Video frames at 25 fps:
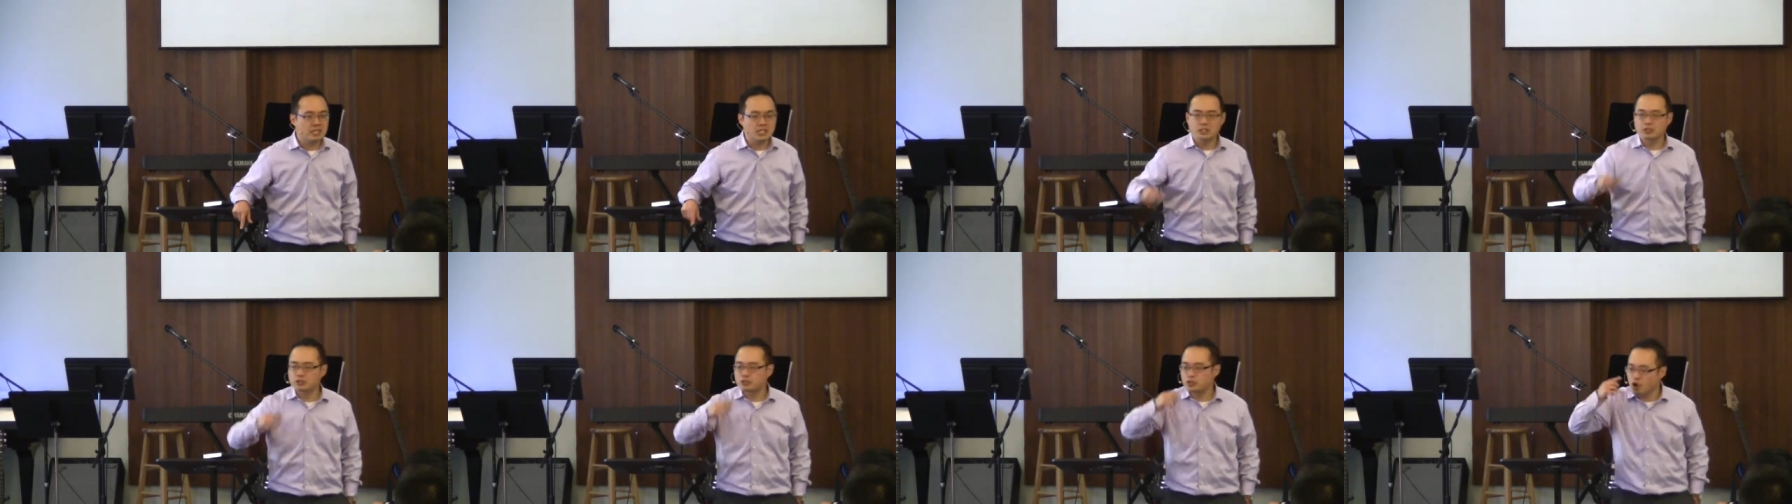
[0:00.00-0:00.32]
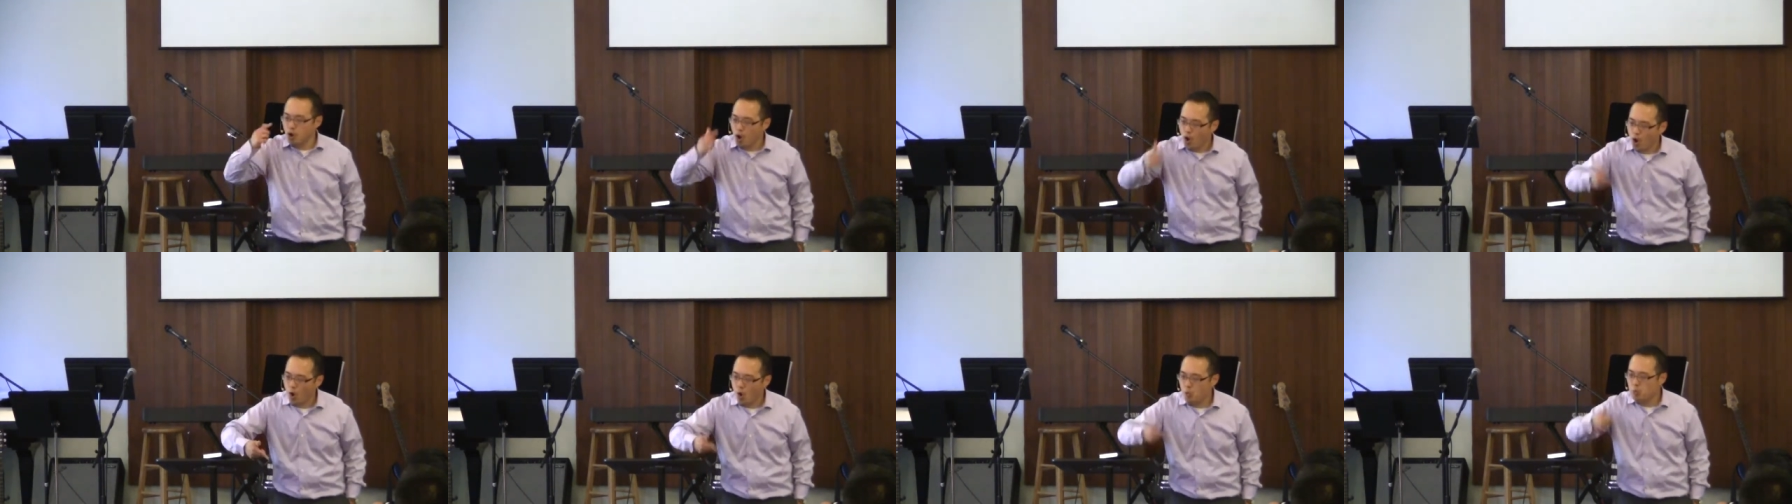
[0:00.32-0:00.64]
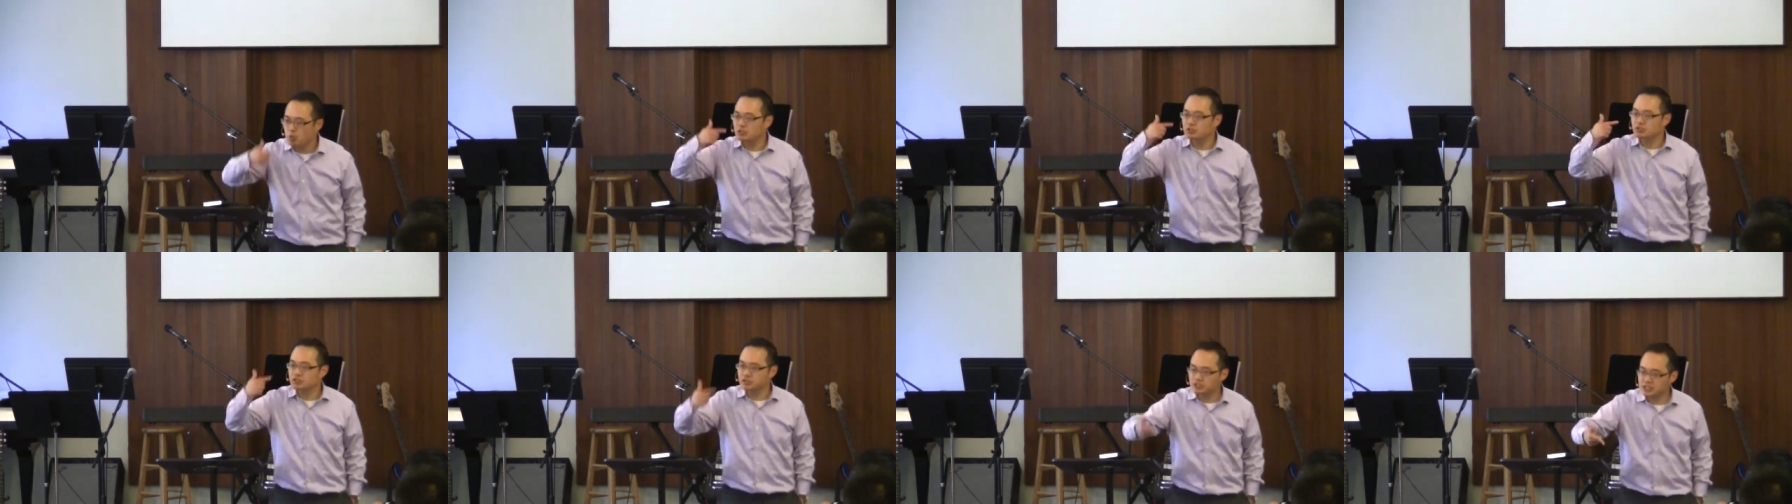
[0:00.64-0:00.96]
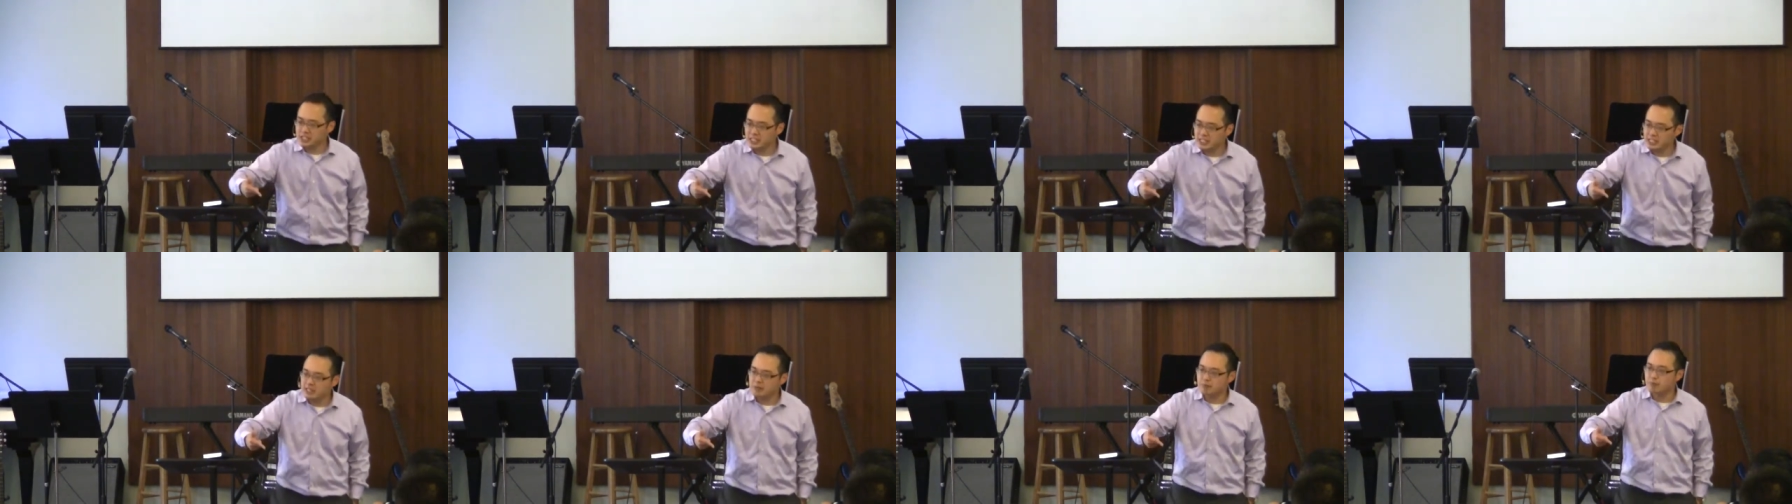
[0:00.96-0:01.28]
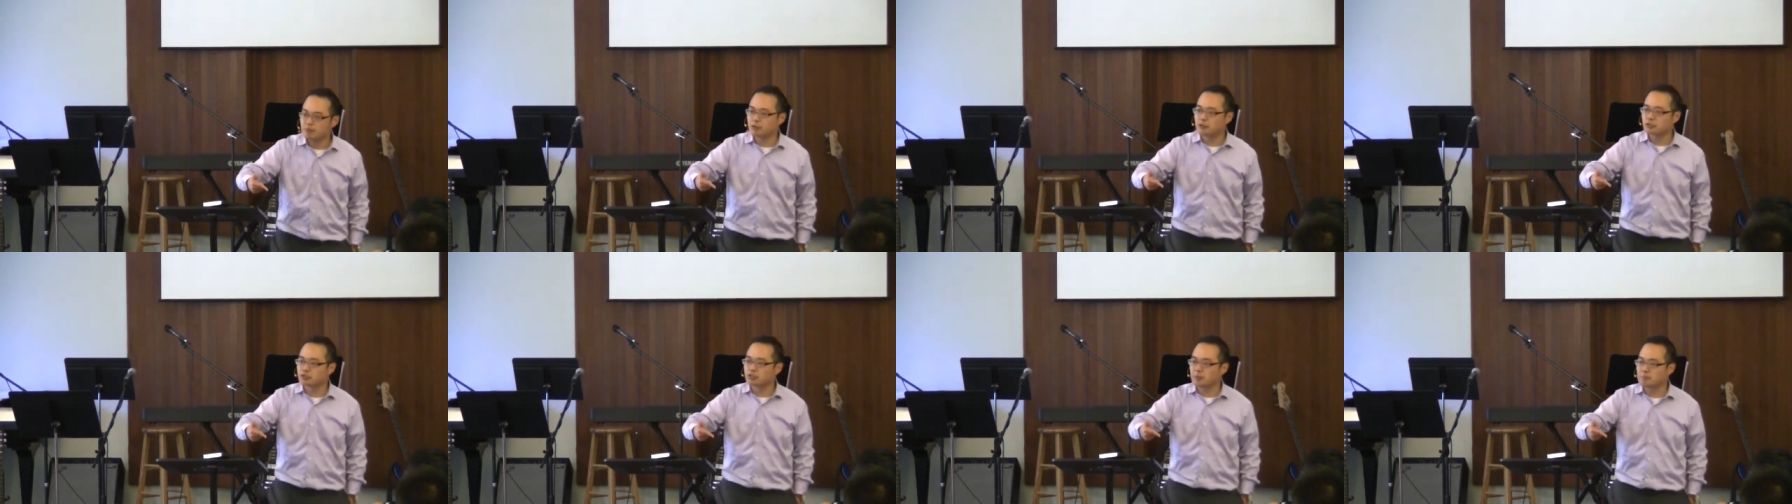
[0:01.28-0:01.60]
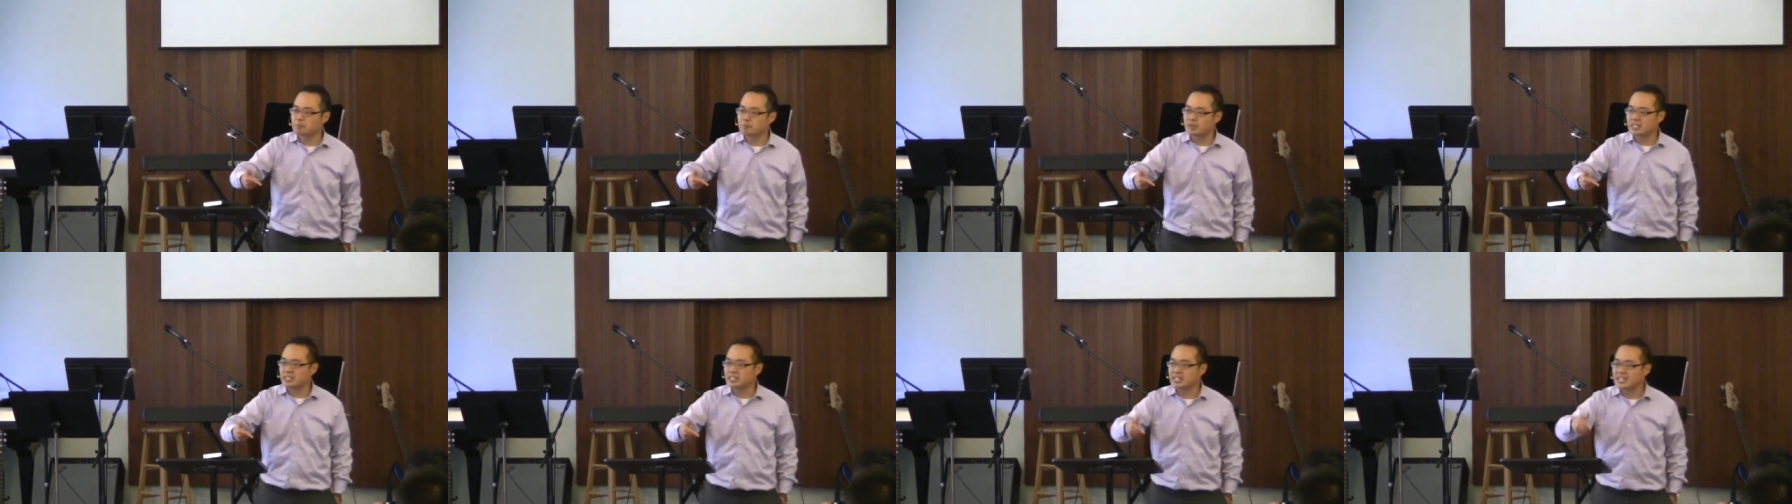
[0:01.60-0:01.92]
Because you're always seeking for
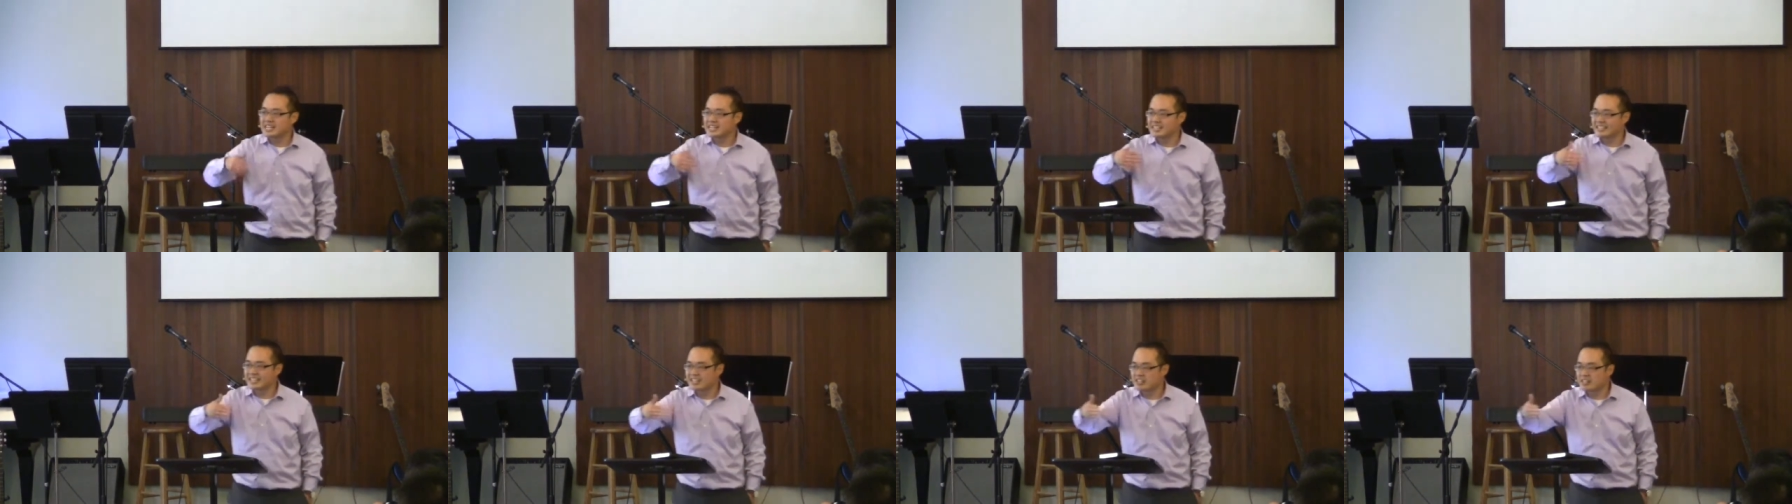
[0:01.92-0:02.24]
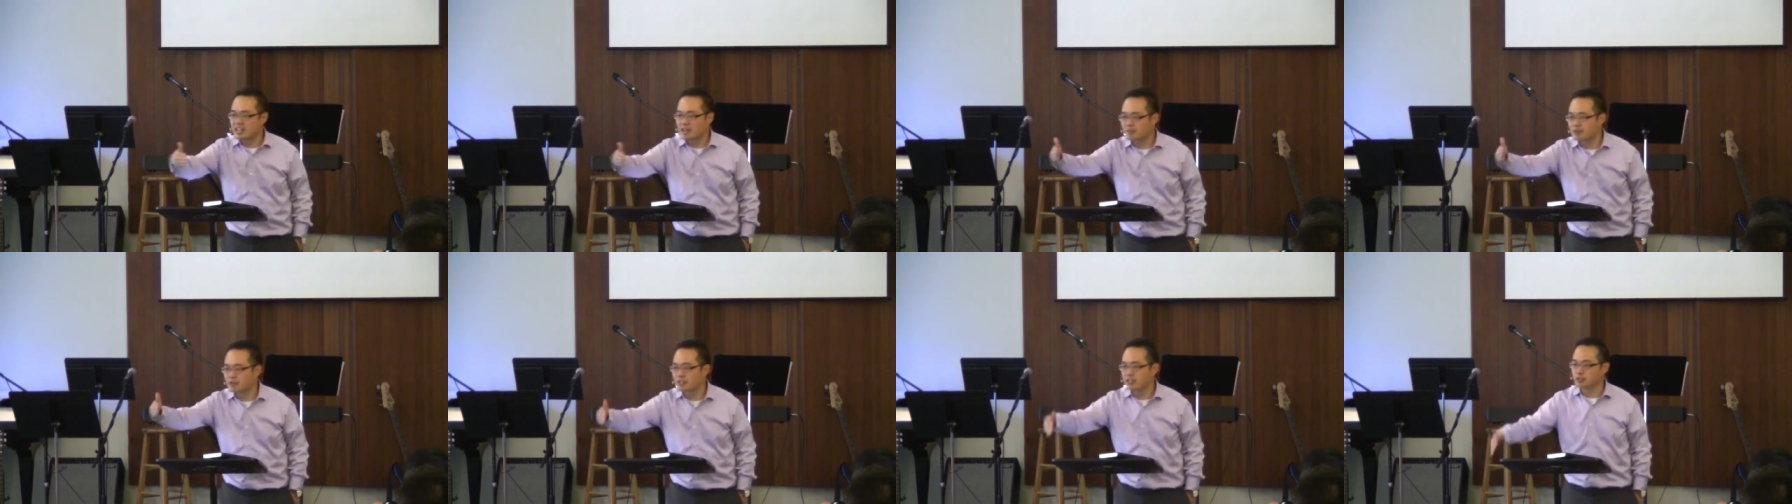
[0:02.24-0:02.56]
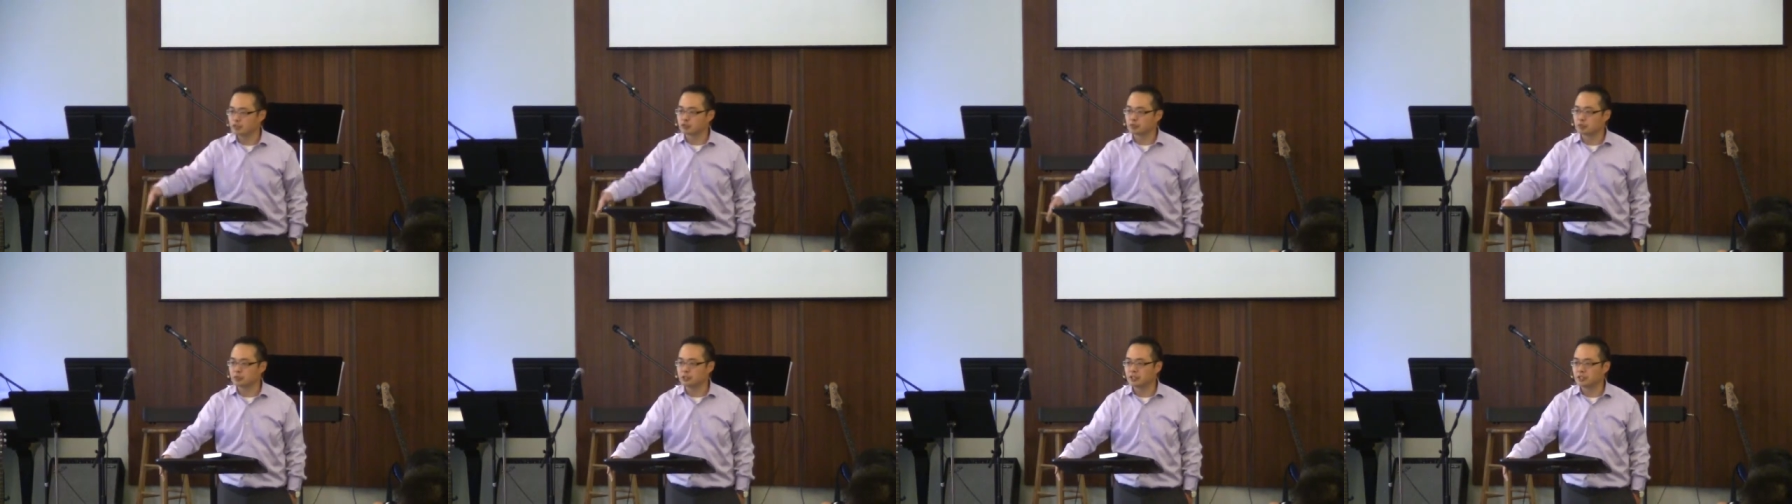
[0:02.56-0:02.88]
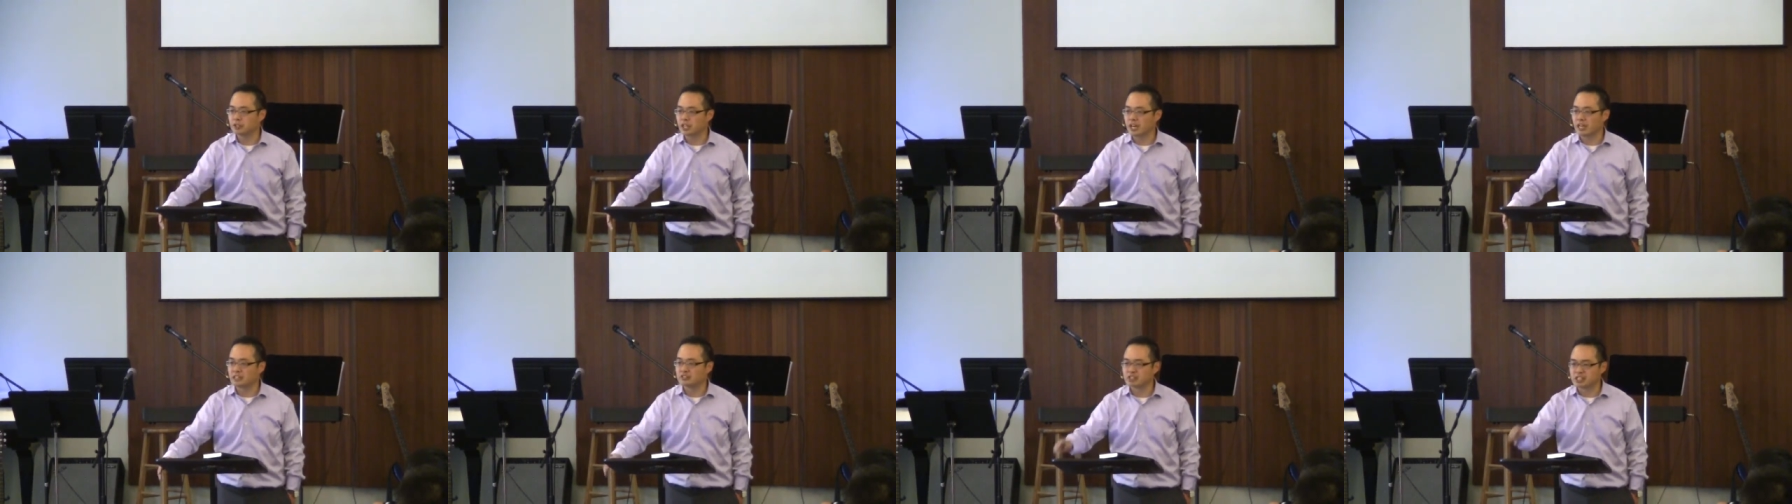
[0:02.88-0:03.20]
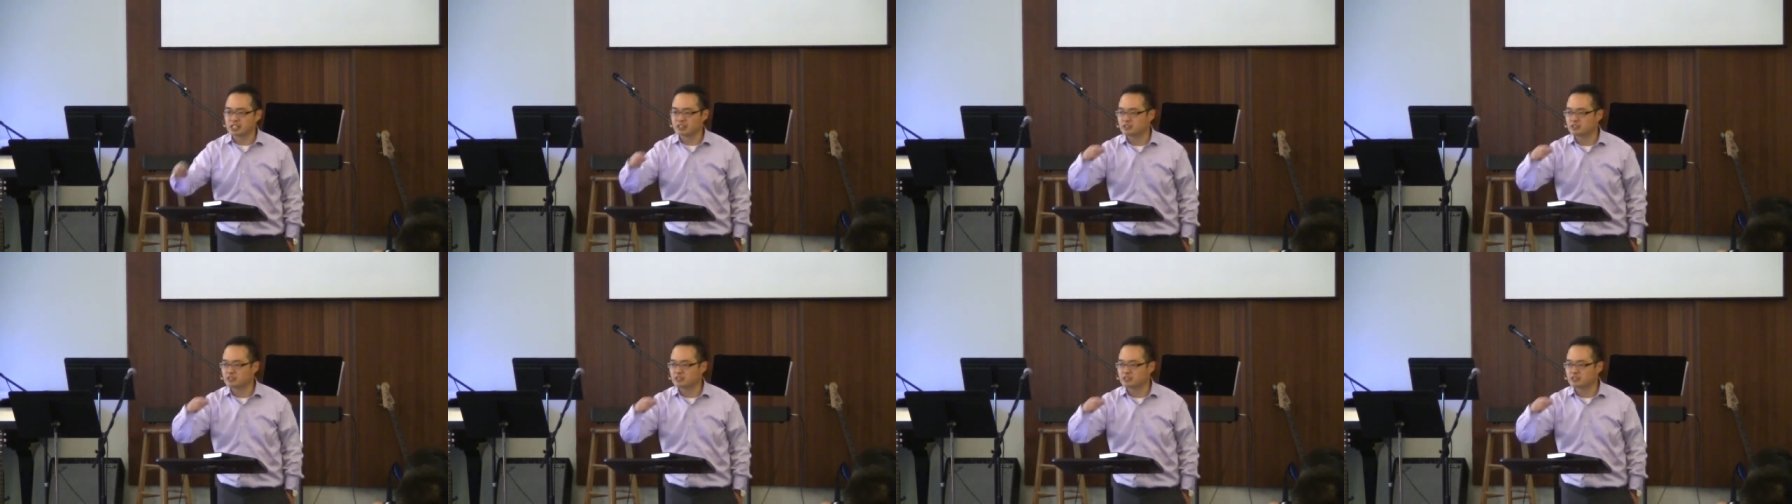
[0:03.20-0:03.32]
something that never gets realized.